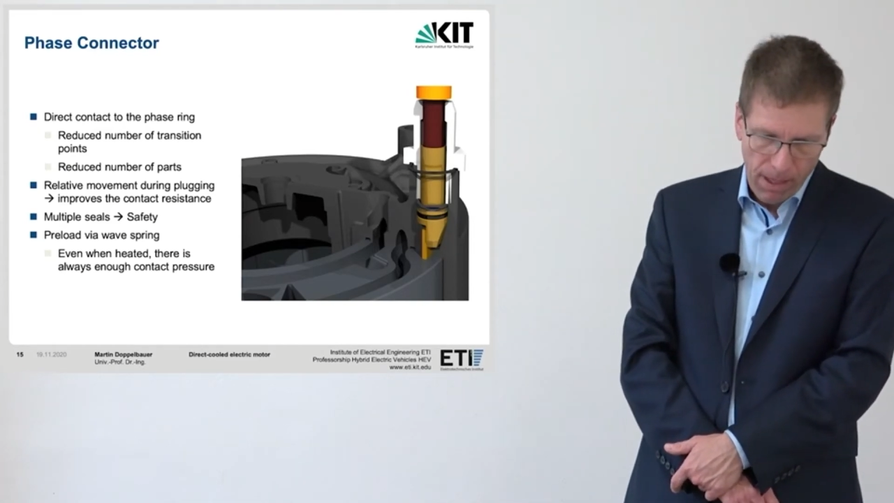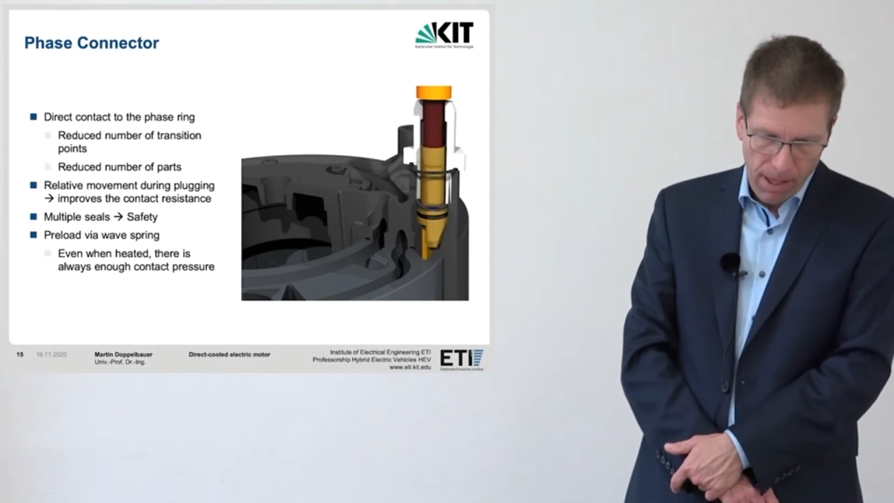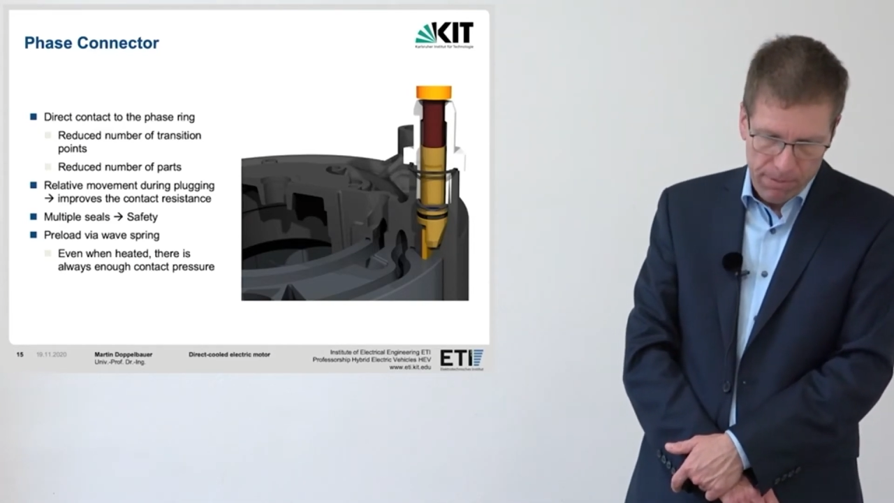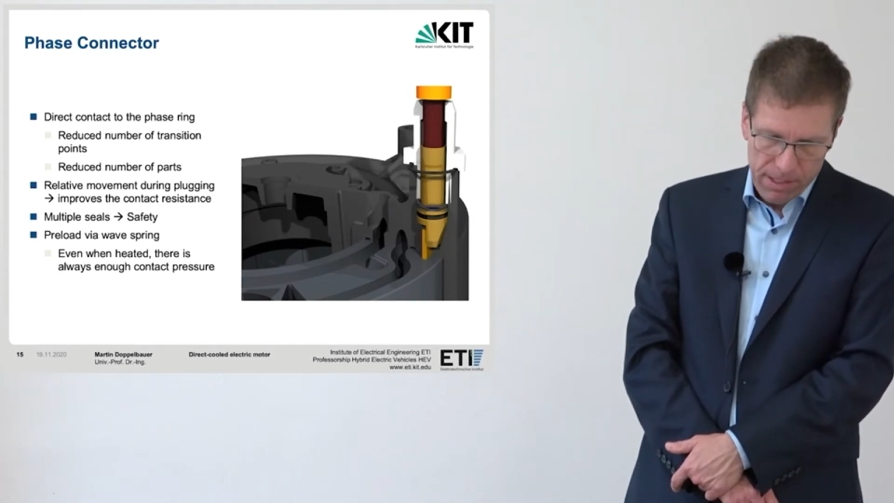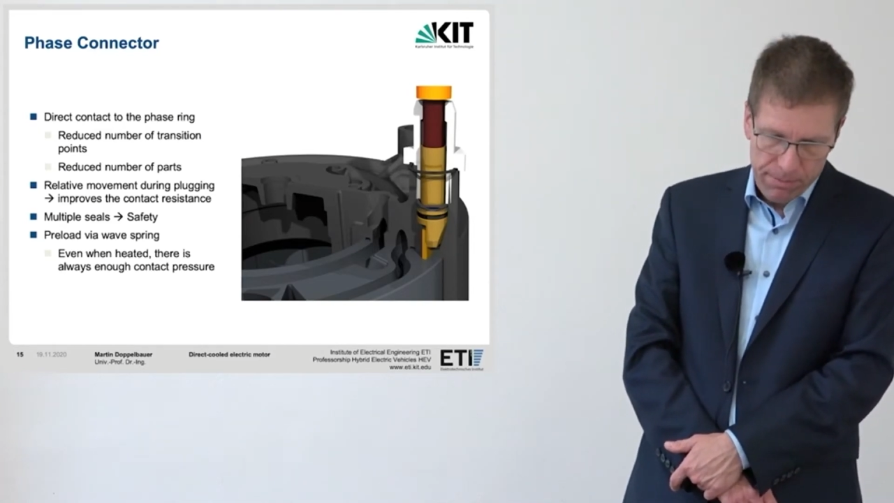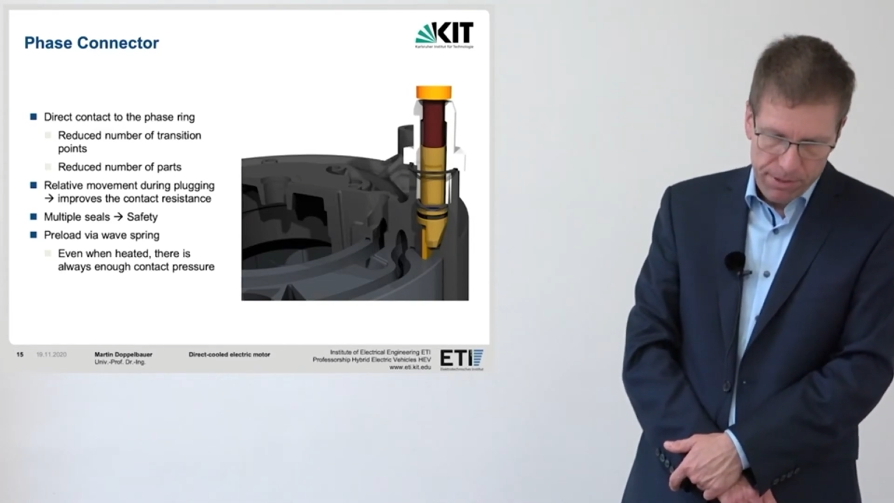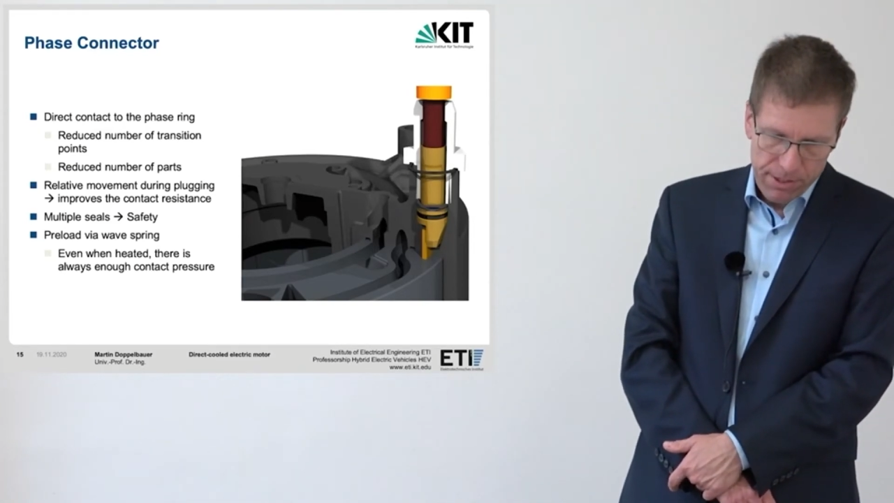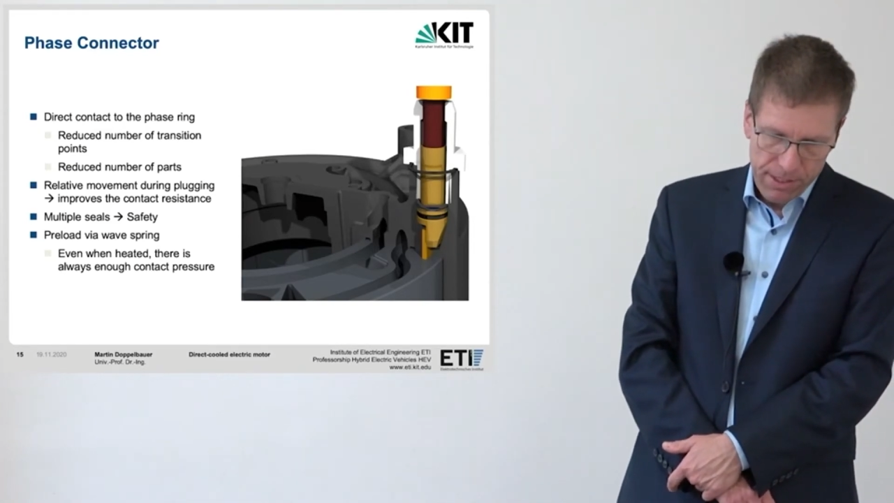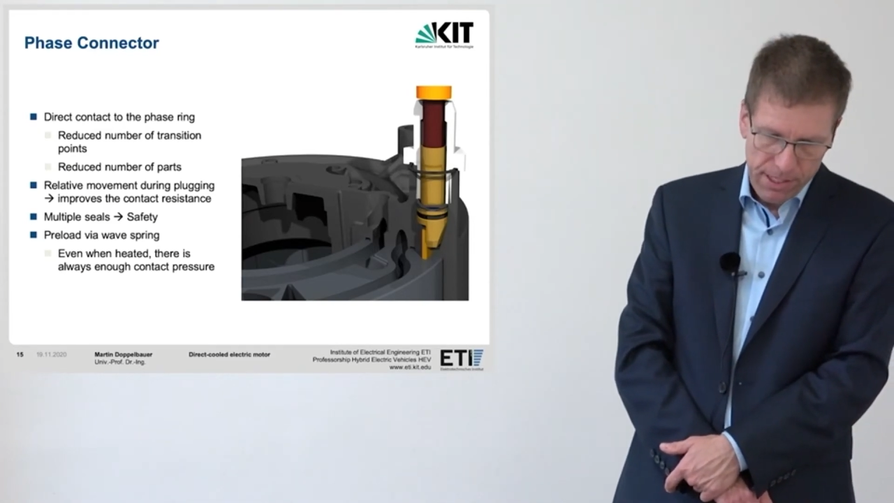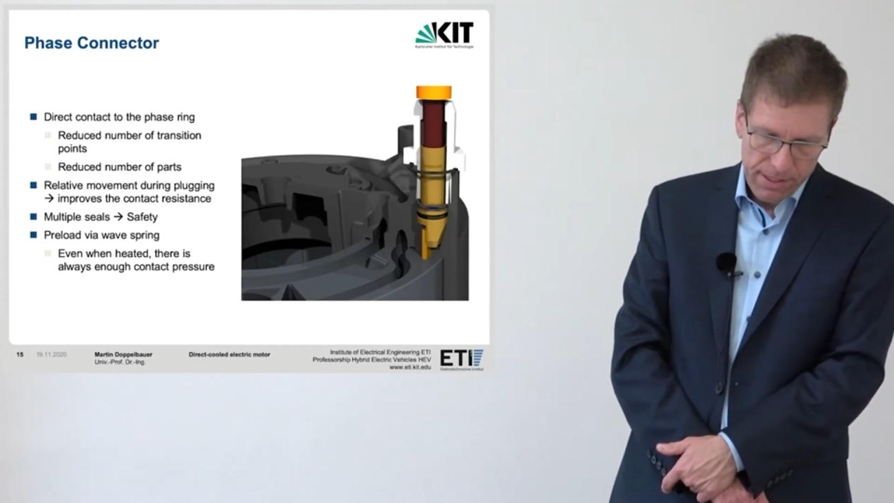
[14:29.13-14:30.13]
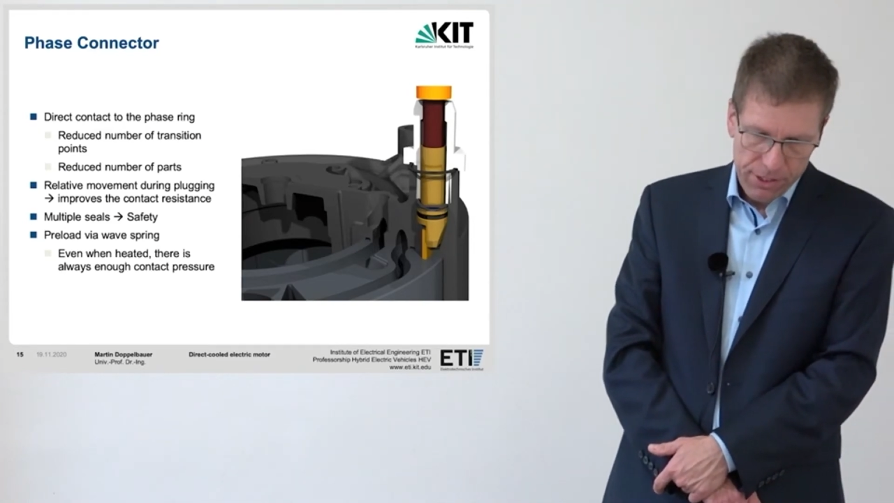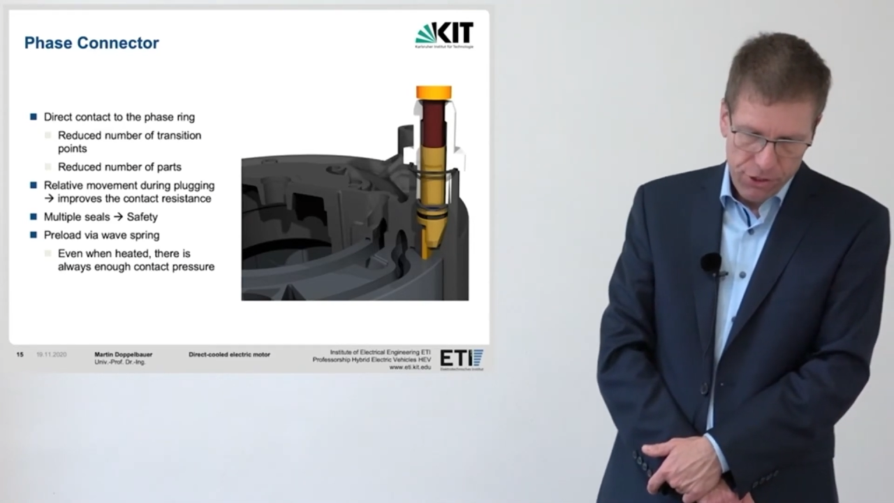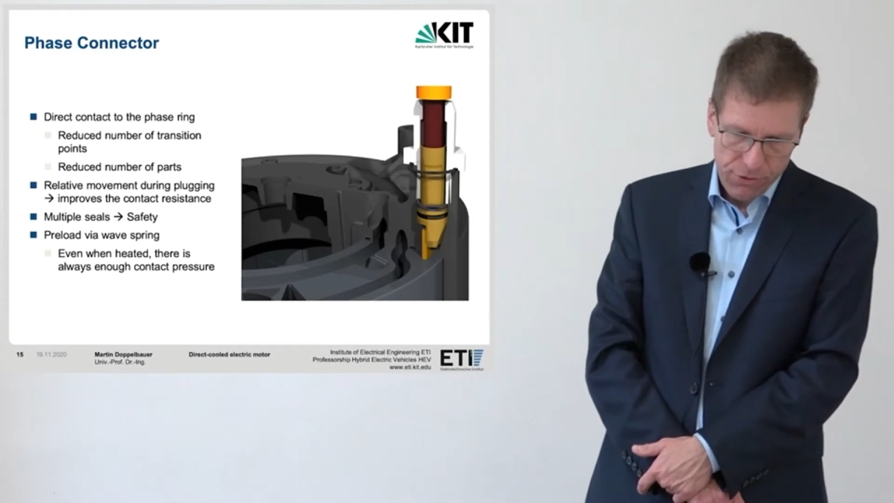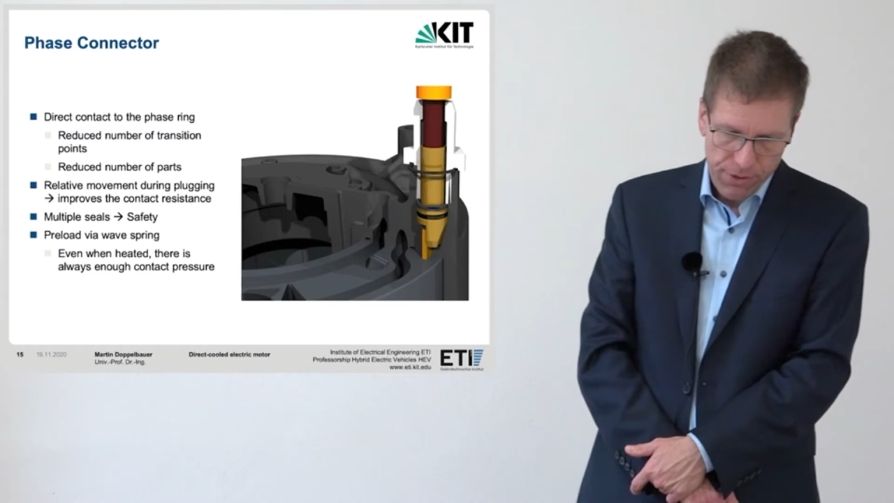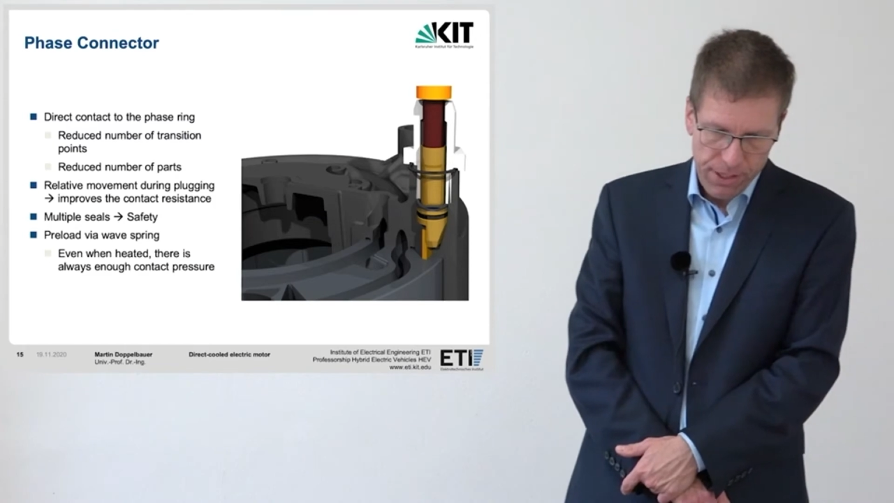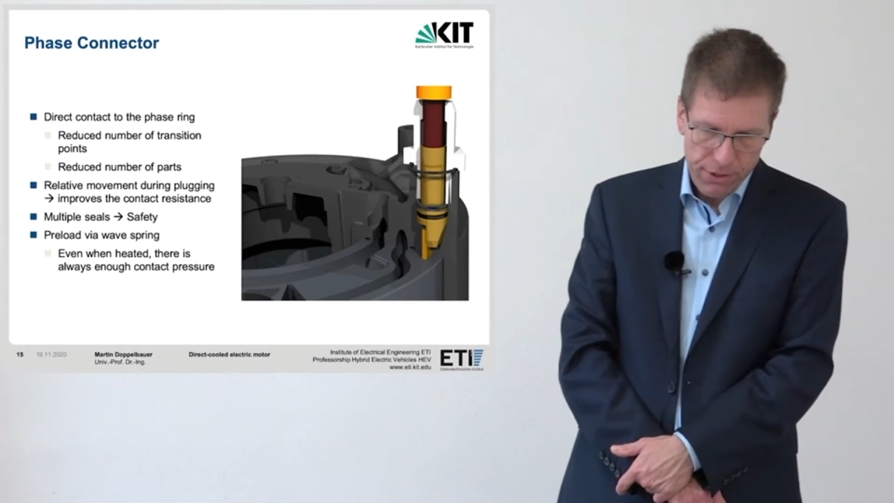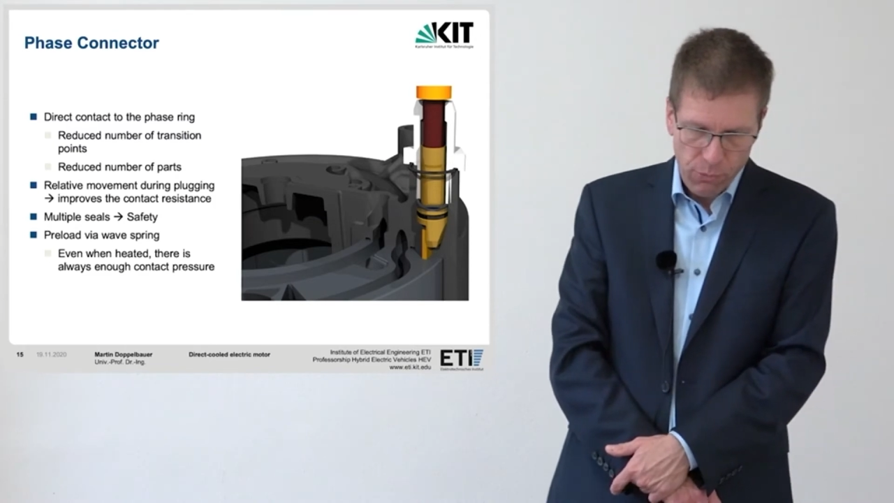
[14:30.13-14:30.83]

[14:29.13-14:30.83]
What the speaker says: Multiple seals ensure that no